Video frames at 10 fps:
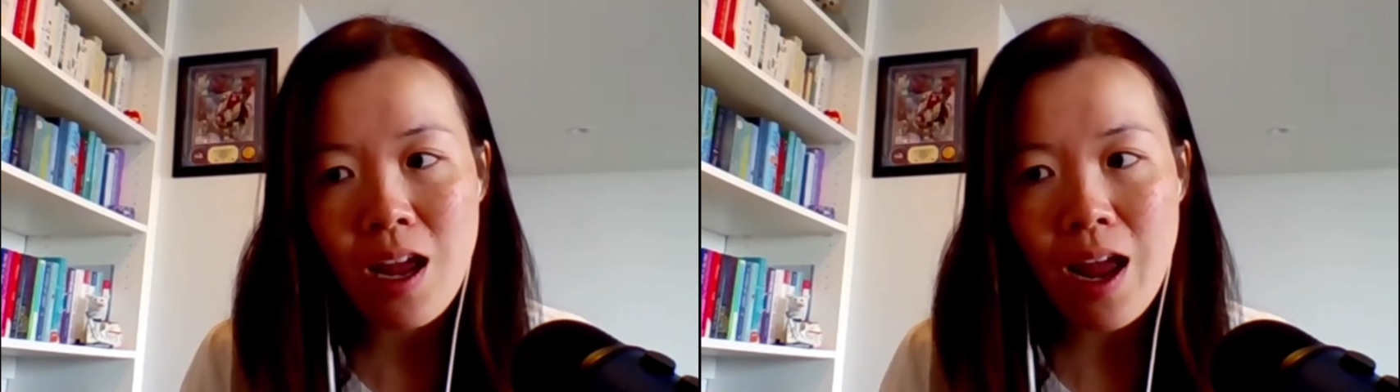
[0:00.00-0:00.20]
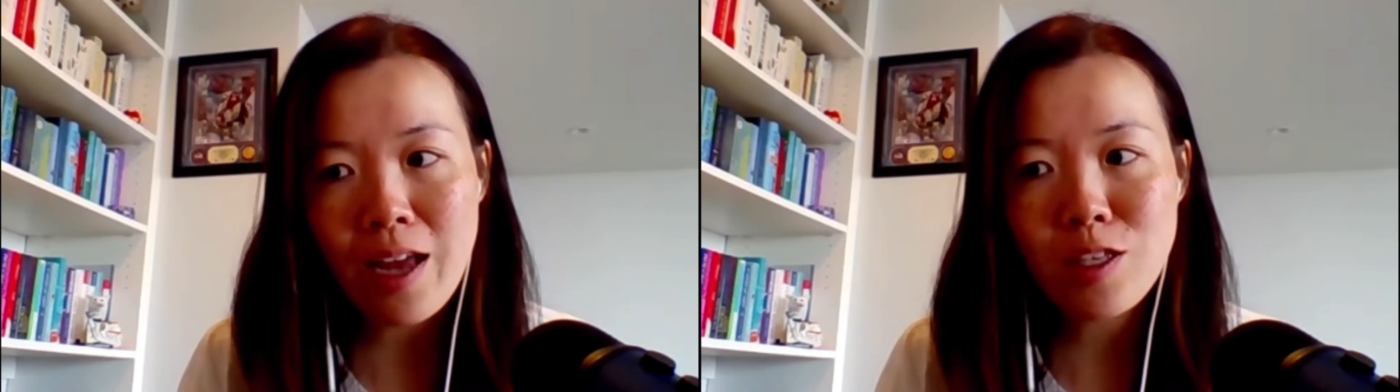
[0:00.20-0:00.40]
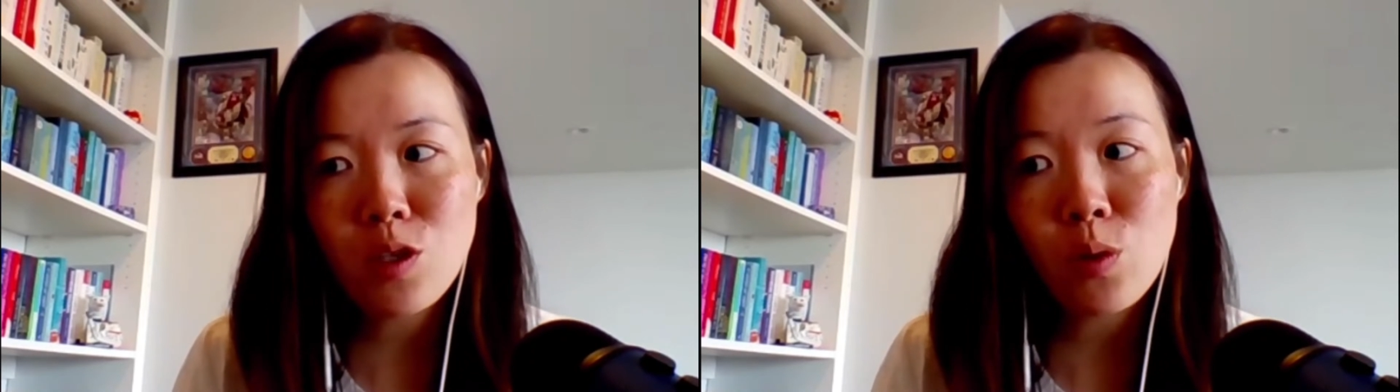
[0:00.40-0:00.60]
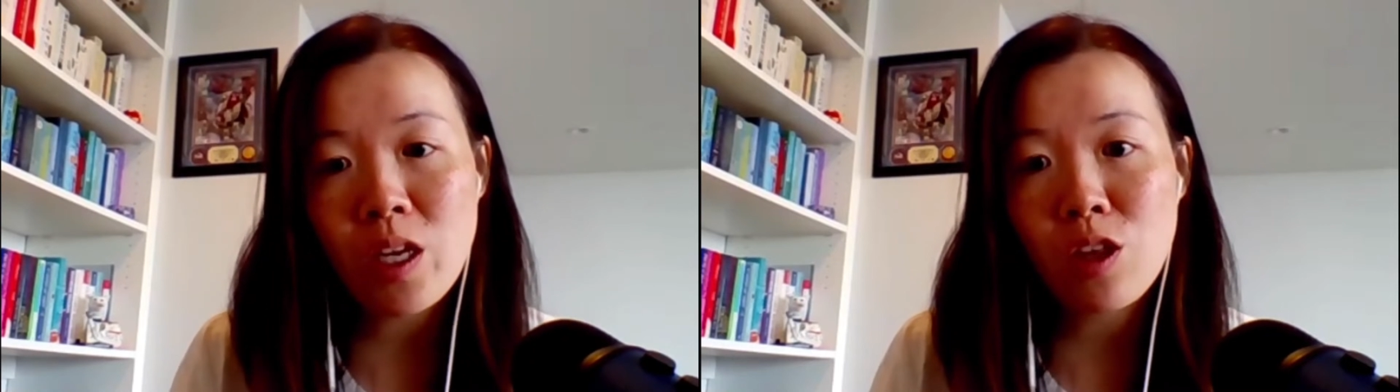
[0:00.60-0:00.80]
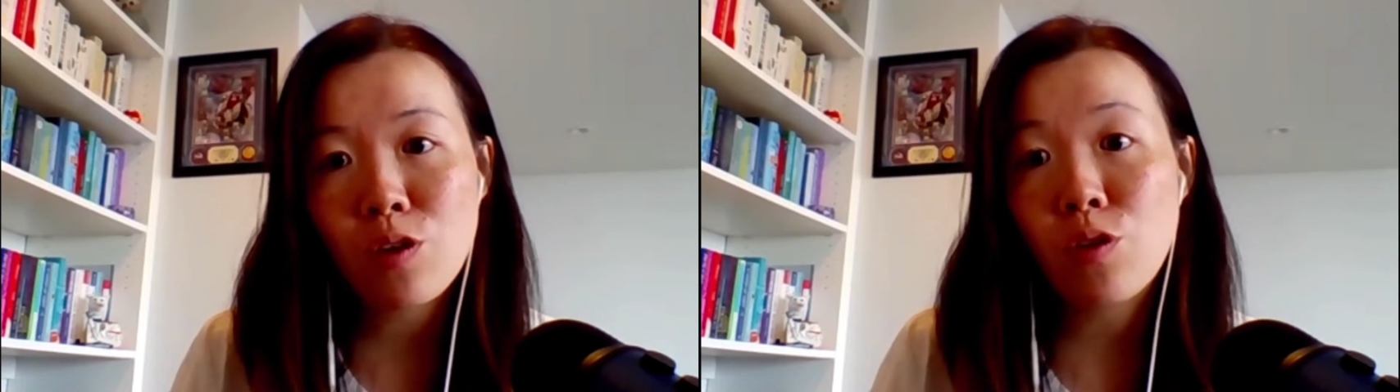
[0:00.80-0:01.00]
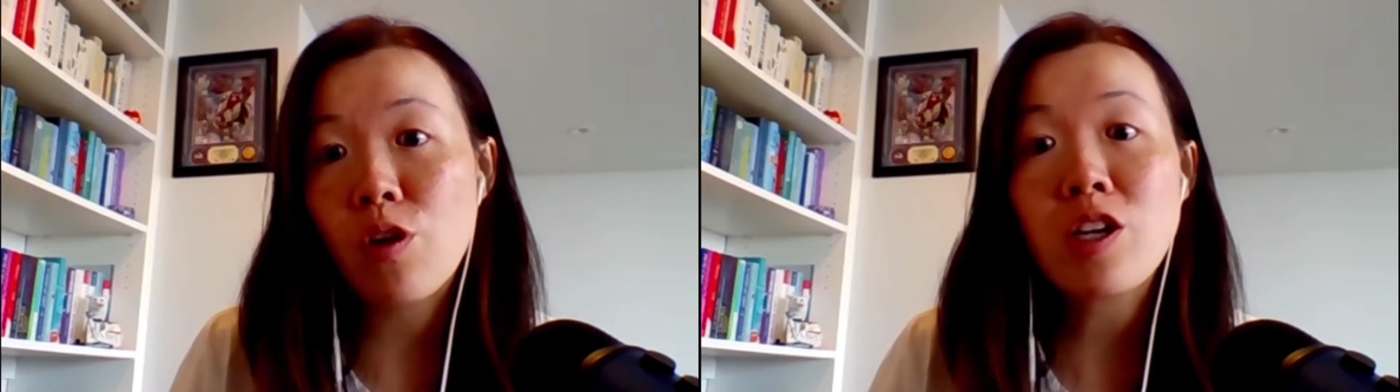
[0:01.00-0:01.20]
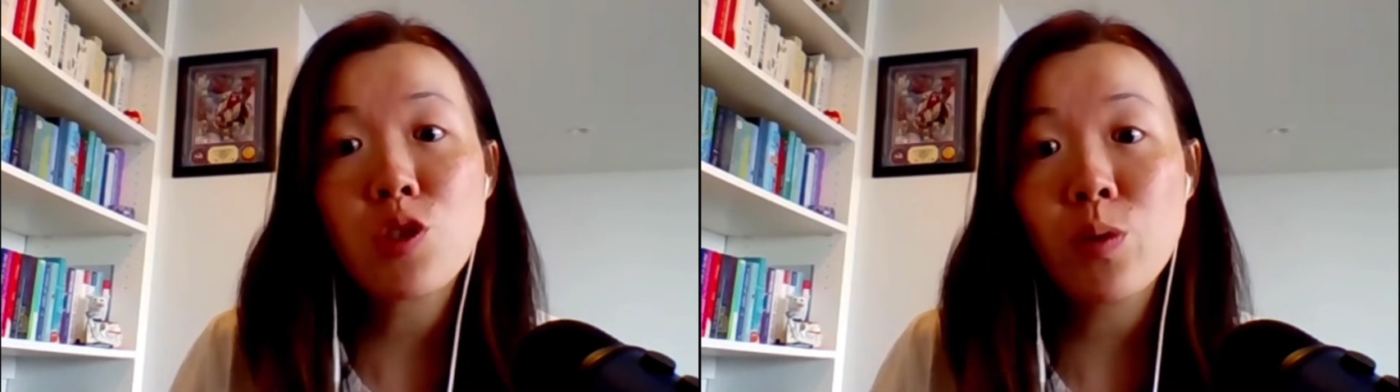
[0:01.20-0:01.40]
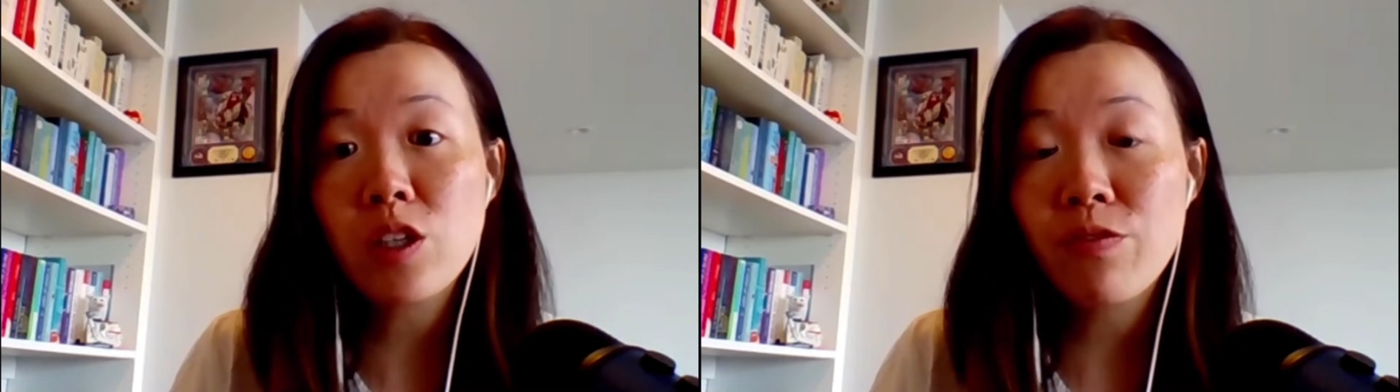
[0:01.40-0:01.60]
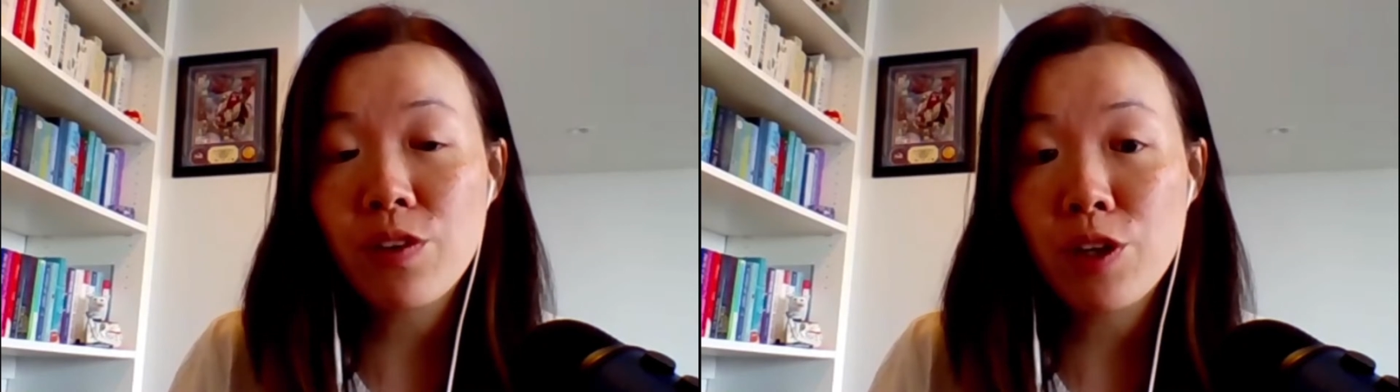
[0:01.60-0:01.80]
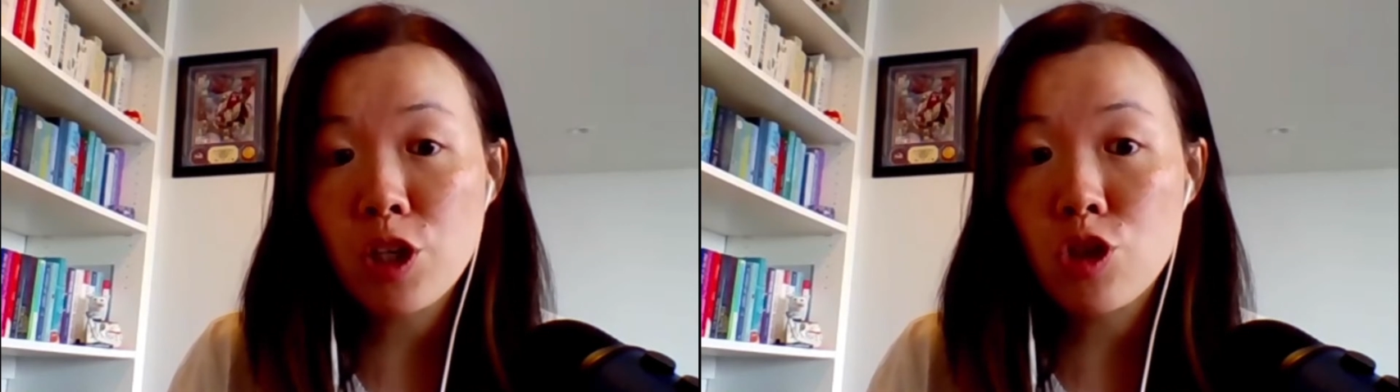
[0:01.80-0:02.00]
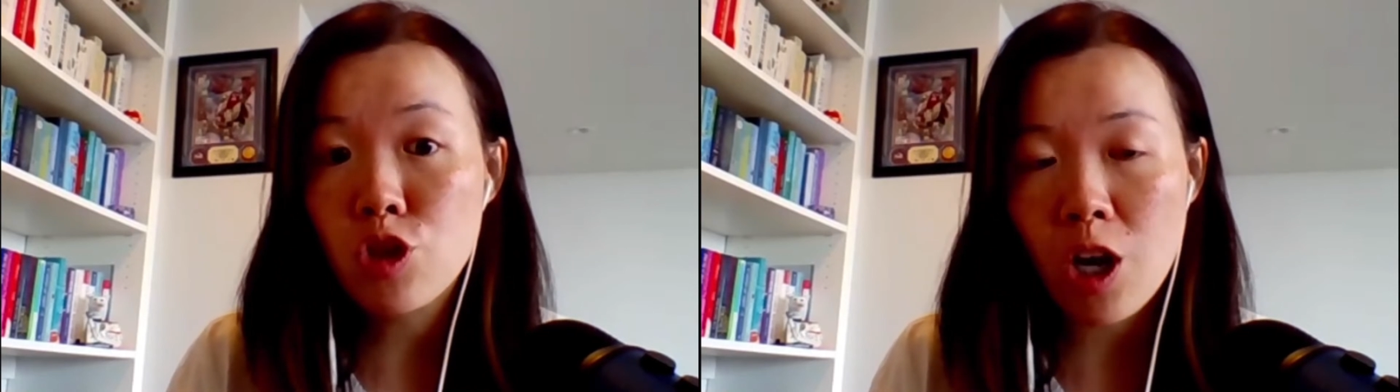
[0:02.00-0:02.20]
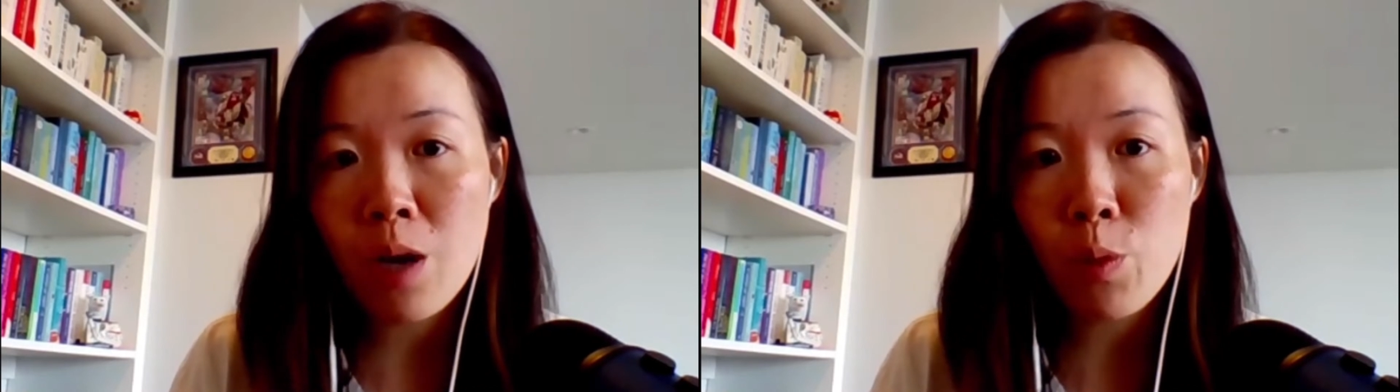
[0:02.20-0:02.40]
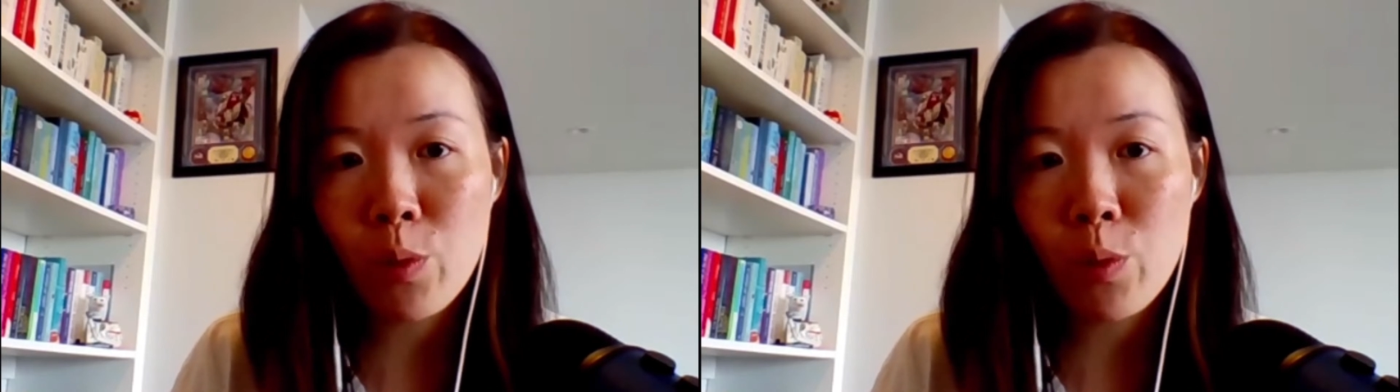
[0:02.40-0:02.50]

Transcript: And so either you're not doing a very good job,